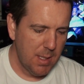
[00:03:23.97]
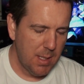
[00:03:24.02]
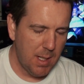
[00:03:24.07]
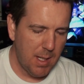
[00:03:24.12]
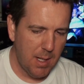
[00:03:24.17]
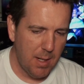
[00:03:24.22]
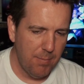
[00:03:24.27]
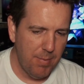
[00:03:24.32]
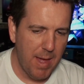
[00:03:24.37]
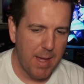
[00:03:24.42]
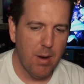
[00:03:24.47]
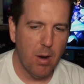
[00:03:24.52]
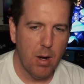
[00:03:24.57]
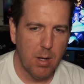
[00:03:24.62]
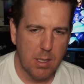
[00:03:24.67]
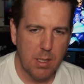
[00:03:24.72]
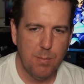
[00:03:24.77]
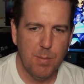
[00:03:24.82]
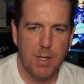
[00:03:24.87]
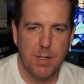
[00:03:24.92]
uh, that
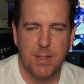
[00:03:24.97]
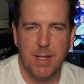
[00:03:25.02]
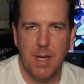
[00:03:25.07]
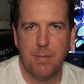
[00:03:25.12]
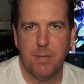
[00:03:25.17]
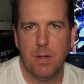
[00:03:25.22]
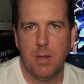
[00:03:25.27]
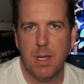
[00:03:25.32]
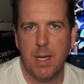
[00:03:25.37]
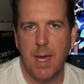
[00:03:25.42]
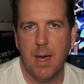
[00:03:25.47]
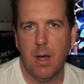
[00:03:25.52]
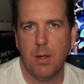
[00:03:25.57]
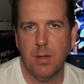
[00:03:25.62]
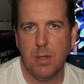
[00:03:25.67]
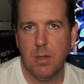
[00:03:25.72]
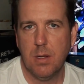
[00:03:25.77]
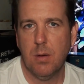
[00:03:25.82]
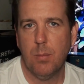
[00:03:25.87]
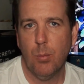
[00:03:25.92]
argument definitely held
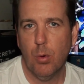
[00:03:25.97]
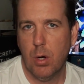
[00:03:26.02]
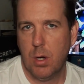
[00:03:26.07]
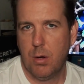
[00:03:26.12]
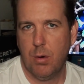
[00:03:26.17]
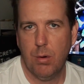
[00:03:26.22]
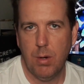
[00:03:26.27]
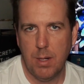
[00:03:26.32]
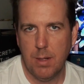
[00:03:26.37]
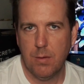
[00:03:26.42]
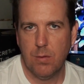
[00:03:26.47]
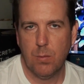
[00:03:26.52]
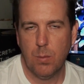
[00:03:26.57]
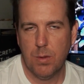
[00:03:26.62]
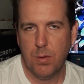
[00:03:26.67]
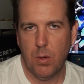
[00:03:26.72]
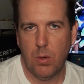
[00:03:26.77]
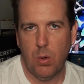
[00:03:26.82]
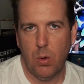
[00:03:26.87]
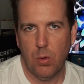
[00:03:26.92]
a little more credence
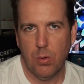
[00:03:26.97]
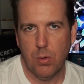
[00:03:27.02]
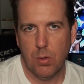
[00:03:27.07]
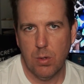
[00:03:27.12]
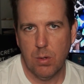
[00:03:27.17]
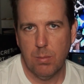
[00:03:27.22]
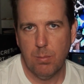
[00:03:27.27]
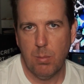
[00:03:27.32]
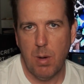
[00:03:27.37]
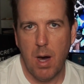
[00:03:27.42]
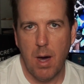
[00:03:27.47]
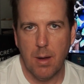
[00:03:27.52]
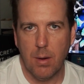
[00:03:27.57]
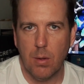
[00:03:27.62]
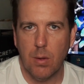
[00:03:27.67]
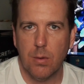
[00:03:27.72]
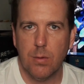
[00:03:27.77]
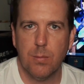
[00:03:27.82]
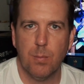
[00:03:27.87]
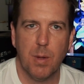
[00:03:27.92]
with the older
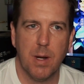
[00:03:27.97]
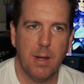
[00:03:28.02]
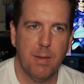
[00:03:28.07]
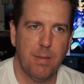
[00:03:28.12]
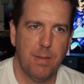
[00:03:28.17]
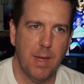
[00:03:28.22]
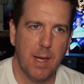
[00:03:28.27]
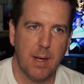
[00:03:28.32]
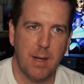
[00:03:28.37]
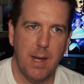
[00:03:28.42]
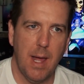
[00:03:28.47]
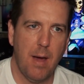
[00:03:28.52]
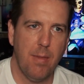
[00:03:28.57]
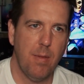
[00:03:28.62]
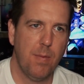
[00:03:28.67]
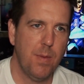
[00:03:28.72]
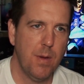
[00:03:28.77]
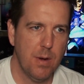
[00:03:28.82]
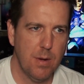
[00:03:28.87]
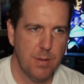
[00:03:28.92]
models, but I think now
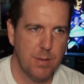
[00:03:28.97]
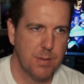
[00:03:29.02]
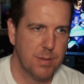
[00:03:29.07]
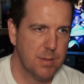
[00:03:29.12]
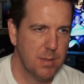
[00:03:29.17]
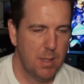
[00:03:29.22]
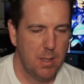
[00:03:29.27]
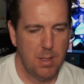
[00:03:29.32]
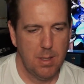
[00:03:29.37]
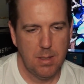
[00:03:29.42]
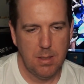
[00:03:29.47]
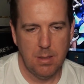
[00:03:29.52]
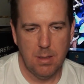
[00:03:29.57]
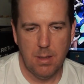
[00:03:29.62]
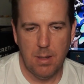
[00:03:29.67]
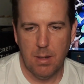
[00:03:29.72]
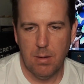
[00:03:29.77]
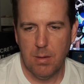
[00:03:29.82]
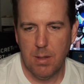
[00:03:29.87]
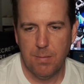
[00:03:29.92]
that there's you
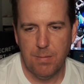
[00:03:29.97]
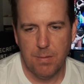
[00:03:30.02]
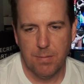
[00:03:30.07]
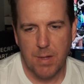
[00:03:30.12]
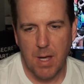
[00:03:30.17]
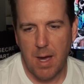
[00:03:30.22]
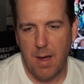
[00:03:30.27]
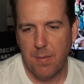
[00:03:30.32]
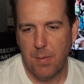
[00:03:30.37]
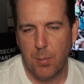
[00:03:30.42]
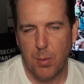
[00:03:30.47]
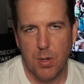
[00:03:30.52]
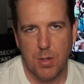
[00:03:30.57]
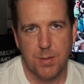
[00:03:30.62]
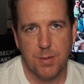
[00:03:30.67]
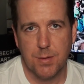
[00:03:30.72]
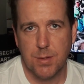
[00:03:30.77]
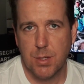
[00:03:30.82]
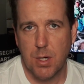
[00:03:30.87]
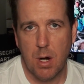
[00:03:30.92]
know, if you've got the
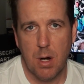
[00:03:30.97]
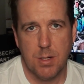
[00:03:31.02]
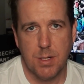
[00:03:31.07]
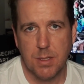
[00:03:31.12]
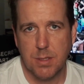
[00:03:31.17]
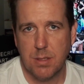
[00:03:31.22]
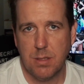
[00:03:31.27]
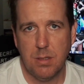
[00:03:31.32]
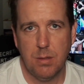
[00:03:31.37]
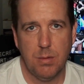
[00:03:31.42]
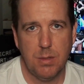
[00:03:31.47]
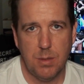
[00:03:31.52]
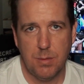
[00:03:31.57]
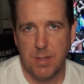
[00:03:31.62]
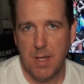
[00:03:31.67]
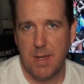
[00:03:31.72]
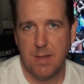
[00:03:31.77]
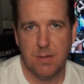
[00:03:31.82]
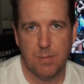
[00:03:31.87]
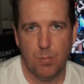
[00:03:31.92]
person charging to you and you
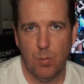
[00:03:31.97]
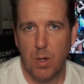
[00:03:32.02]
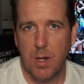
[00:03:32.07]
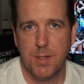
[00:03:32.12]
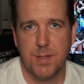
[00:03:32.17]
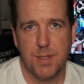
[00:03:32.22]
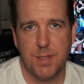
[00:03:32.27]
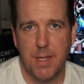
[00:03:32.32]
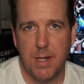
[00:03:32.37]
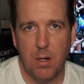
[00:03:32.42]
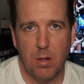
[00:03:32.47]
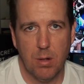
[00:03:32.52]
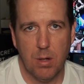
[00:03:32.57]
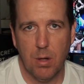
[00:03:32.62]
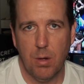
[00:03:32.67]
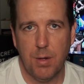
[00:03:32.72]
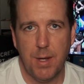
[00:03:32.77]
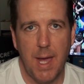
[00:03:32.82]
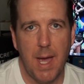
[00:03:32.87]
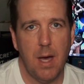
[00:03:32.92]
tase them once and they don't
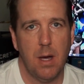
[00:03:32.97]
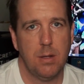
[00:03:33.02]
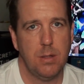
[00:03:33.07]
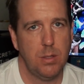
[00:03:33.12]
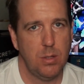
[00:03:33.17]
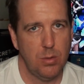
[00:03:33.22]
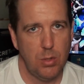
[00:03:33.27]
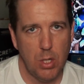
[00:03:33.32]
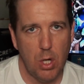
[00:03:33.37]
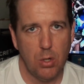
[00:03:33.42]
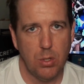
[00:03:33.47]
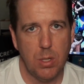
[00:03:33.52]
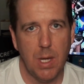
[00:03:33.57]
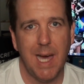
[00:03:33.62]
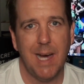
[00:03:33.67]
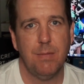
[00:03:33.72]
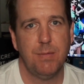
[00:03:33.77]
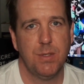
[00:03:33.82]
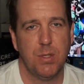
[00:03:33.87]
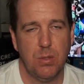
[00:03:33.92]
go down, you know you
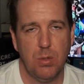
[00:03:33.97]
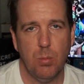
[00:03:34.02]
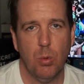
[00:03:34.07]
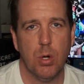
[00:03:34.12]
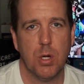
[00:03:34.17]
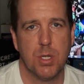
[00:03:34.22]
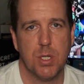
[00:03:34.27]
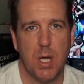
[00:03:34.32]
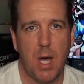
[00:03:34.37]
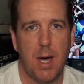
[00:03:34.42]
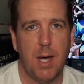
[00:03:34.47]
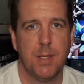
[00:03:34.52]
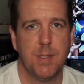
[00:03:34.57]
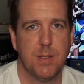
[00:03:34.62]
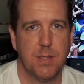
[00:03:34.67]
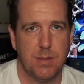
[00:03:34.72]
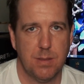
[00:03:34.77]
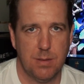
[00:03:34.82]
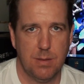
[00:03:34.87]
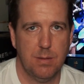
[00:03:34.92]
have two more
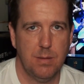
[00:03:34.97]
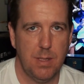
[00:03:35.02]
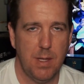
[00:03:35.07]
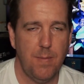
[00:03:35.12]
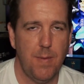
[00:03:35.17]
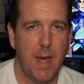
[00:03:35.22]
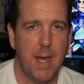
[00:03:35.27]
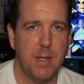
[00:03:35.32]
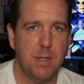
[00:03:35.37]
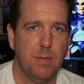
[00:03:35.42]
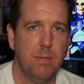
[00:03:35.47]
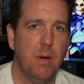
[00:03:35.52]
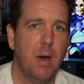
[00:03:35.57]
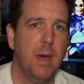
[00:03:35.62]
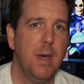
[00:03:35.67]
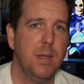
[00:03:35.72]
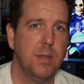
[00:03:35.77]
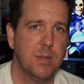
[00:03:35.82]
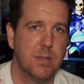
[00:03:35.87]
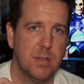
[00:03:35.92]
shots in that
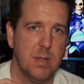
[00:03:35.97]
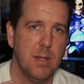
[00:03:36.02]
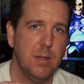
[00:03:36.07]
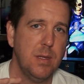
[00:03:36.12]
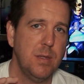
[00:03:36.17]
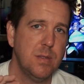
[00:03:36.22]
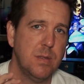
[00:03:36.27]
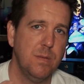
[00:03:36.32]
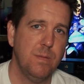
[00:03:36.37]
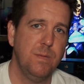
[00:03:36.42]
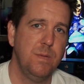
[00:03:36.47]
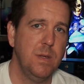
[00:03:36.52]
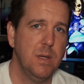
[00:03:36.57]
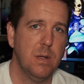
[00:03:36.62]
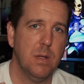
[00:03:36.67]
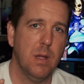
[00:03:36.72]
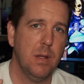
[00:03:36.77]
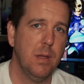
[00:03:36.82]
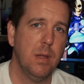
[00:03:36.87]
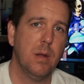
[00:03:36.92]
device. At least you
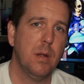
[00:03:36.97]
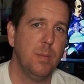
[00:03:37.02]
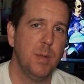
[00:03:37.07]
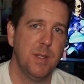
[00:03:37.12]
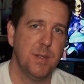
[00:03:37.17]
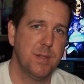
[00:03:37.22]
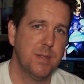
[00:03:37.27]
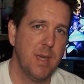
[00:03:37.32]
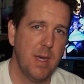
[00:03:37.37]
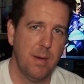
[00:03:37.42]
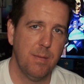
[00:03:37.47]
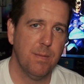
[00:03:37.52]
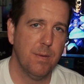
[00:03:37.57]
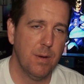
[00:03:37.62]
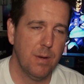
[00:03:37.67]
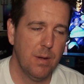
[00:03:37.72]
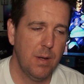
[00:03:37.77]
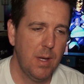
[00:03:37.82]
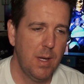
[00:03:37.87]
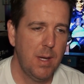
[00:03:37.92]
feel a little bit
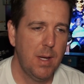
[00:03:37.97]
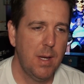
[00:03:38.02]
safer.